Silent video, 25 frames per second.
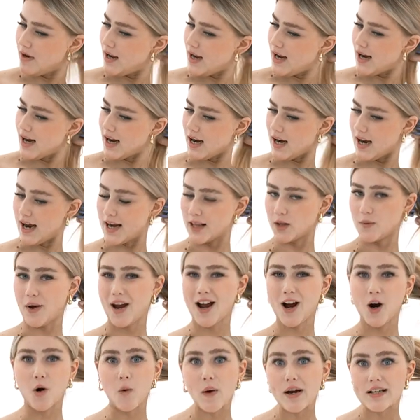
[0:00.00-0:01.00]
my hair out of the
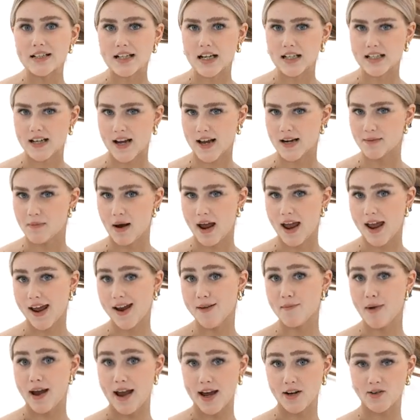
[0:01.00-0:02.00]
way. I always get tan in my
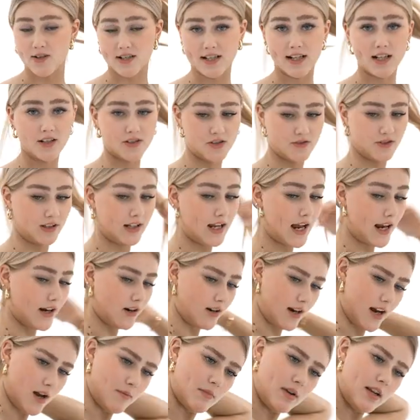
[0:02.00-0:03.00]
hair. My hairdresser gets really
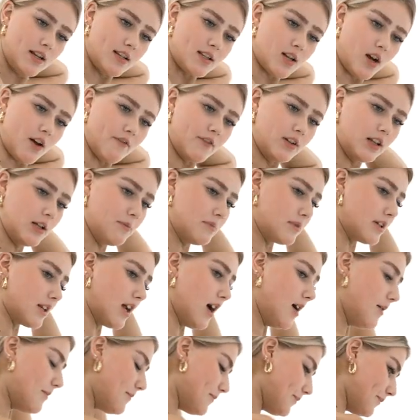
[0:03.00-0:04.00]
angry at me. So I've clipped it
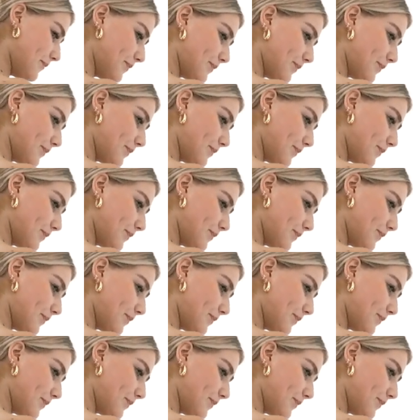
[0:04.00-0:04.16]
up.